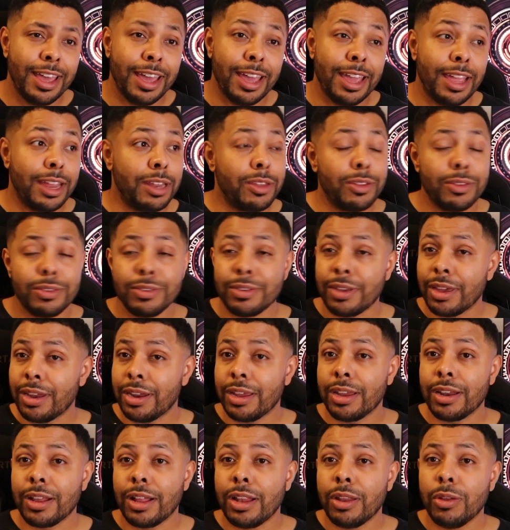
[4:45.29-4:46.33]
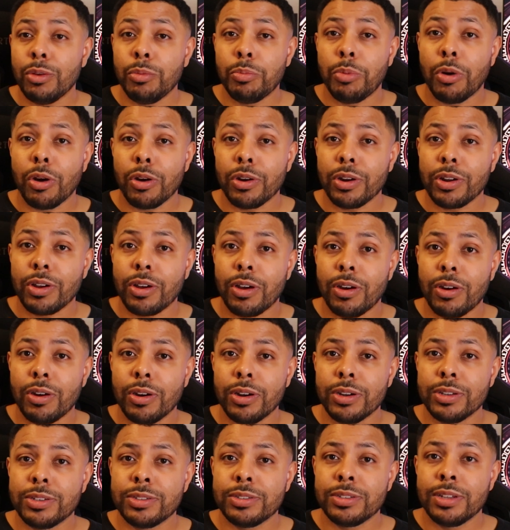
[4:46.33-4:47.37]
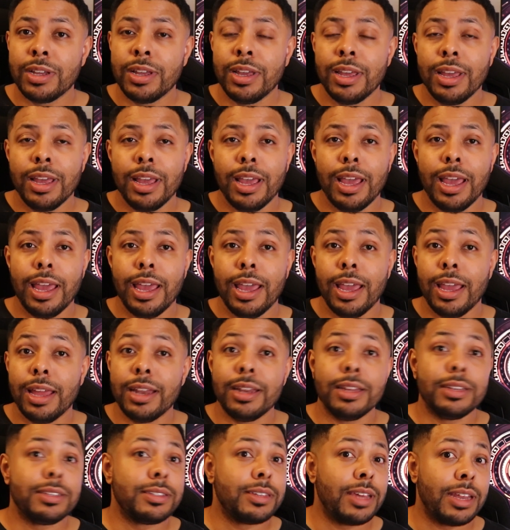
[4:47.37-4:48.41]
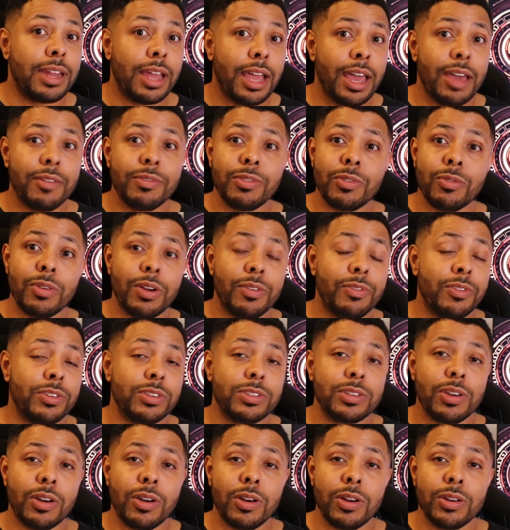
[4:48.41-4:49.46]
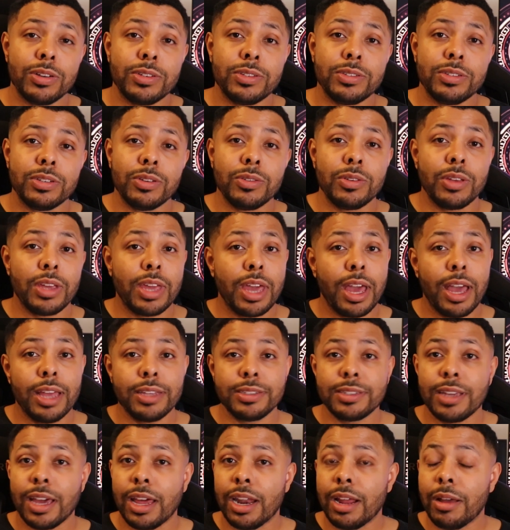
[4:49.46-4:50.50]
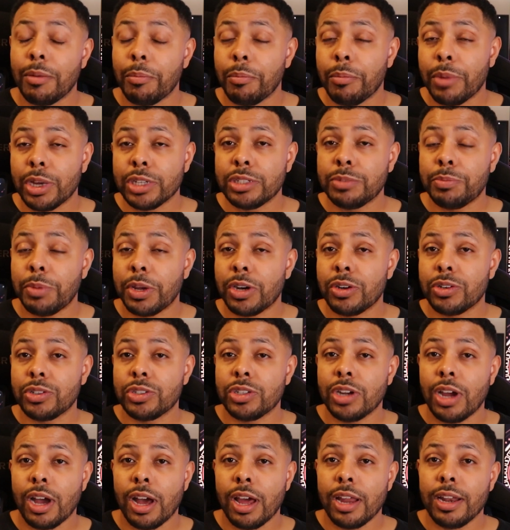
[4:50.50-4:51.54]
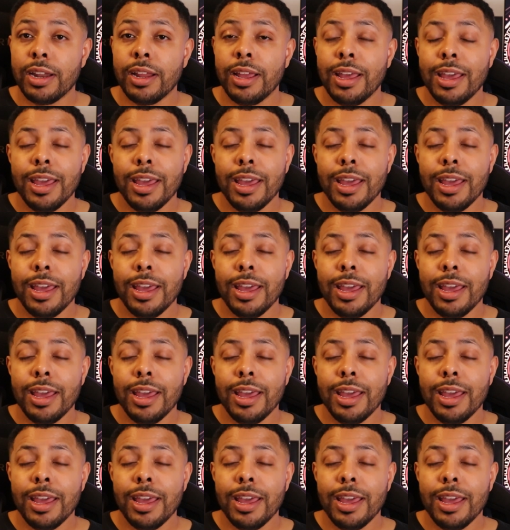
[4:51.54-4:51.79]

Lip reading: and it's going to include partner cards and it's gonna have the reference cards, so you guys got a much better shot,